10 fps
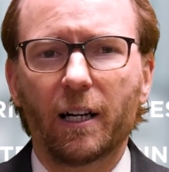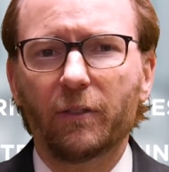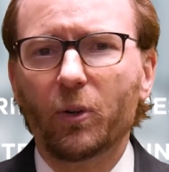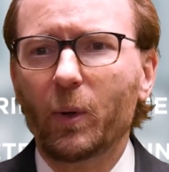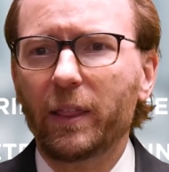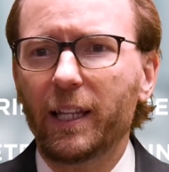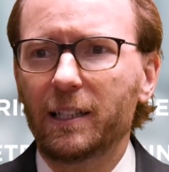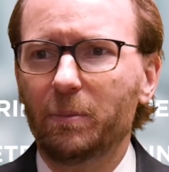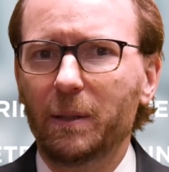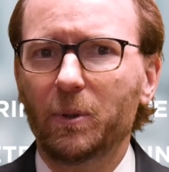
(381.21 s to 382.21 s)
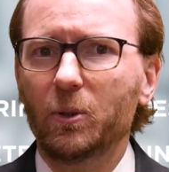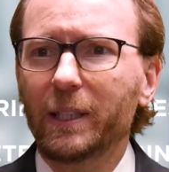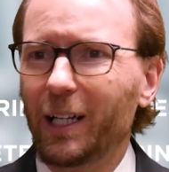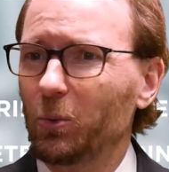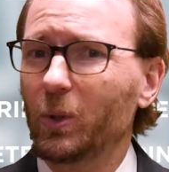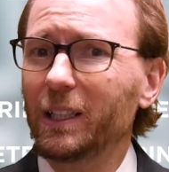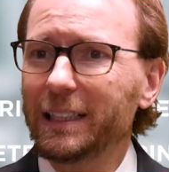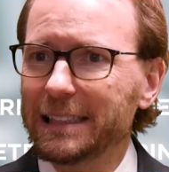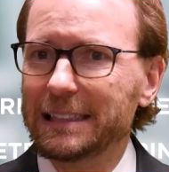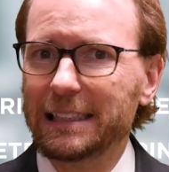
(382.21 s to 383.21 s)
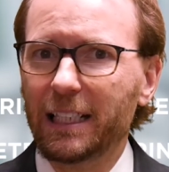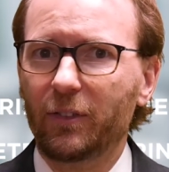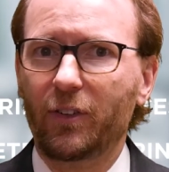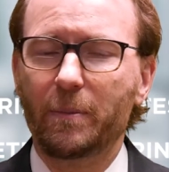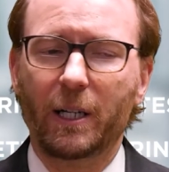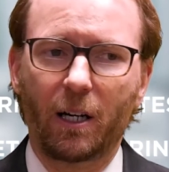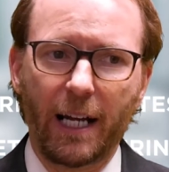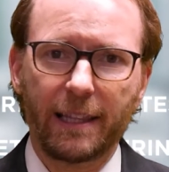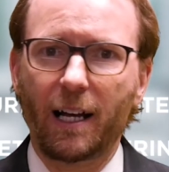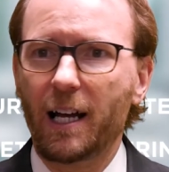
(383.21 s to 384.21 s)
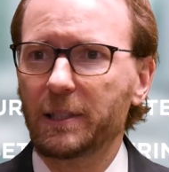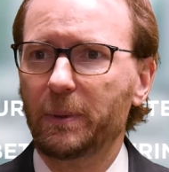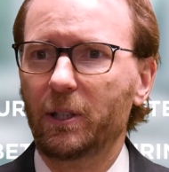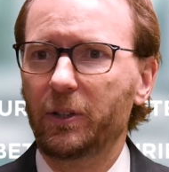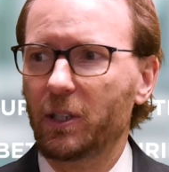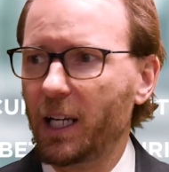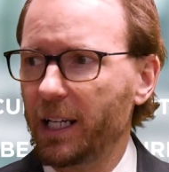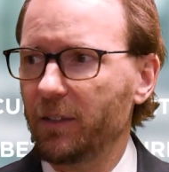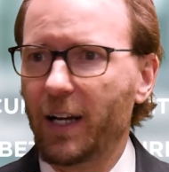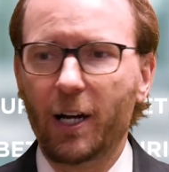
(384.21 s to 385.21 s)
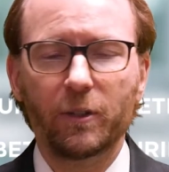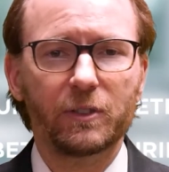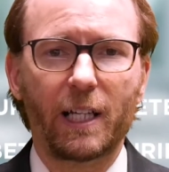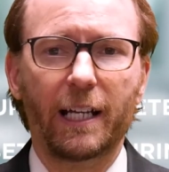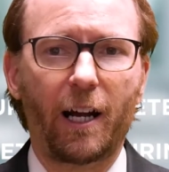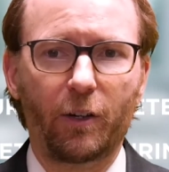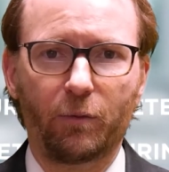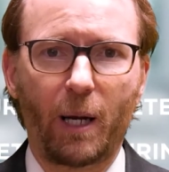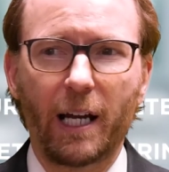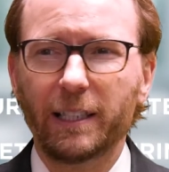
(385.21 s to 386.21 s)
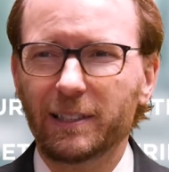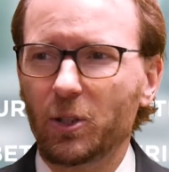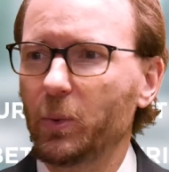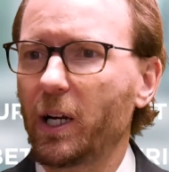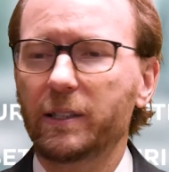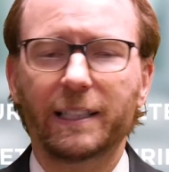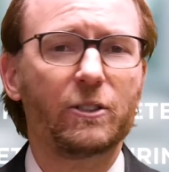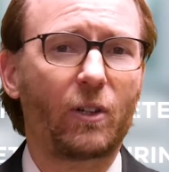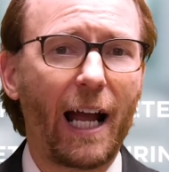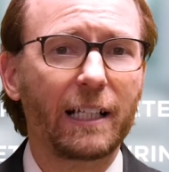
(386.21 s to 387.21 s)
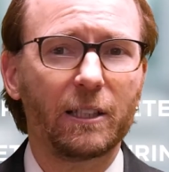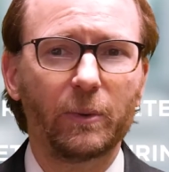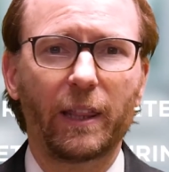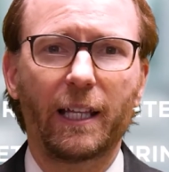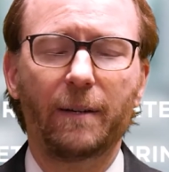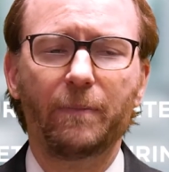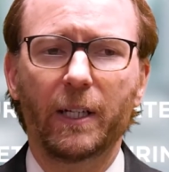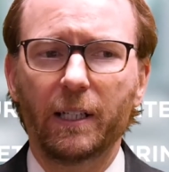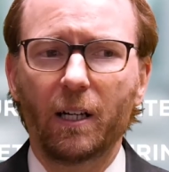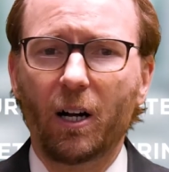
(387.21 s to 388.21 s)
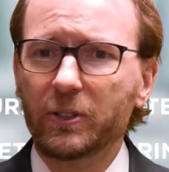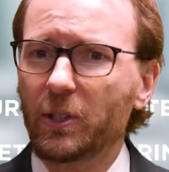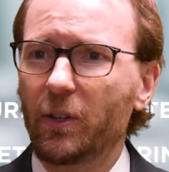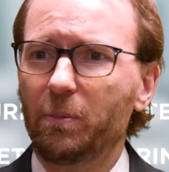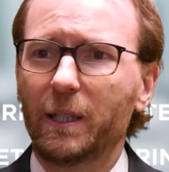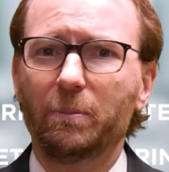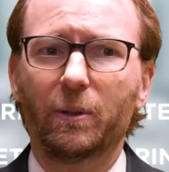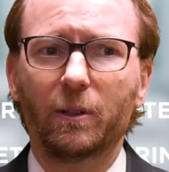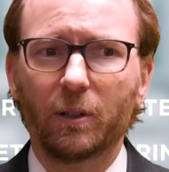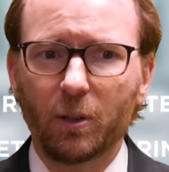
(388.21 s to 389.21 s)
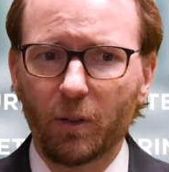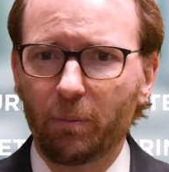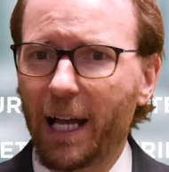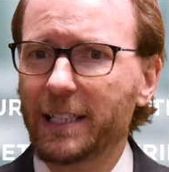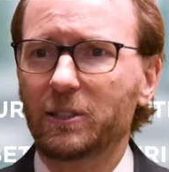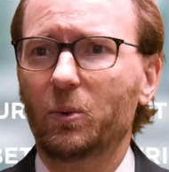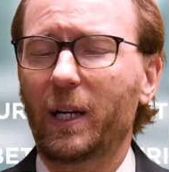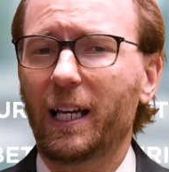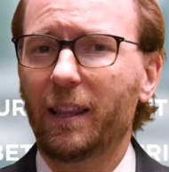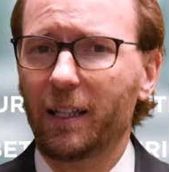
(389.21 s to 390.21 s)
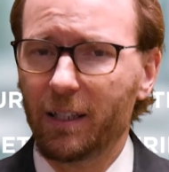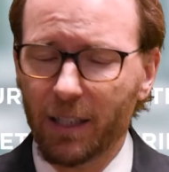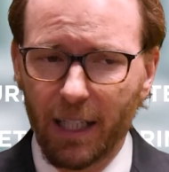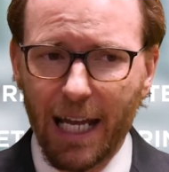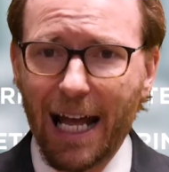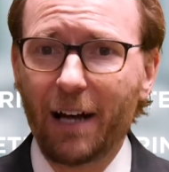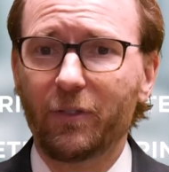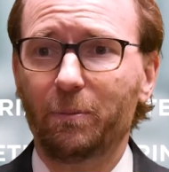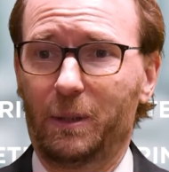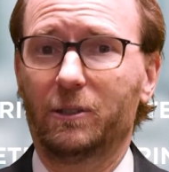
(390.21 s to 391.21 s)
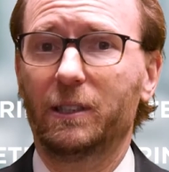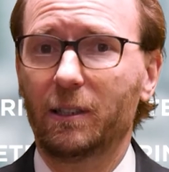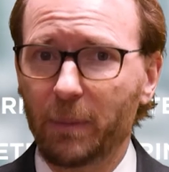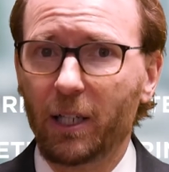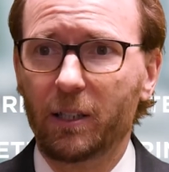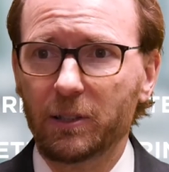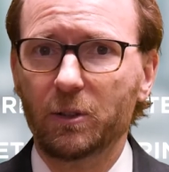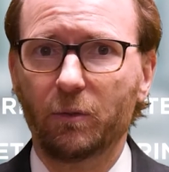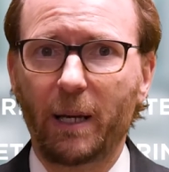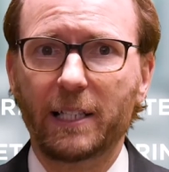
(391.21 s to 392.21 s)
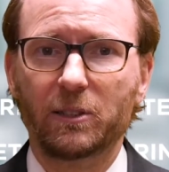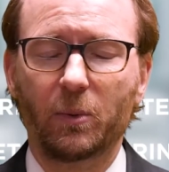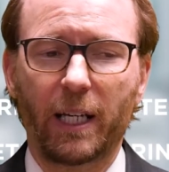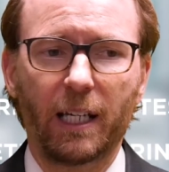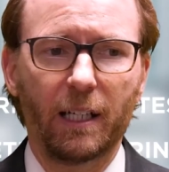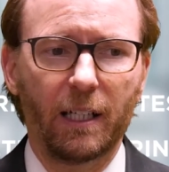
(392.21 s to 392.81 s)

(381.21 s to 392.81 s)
For one thing, the people who get really sick from it are at the hospital and they're kind of out of sight, out of mind, and so we aren't interacting with them. Also, the people who have passed away, the 500,000 Americans who've passed away,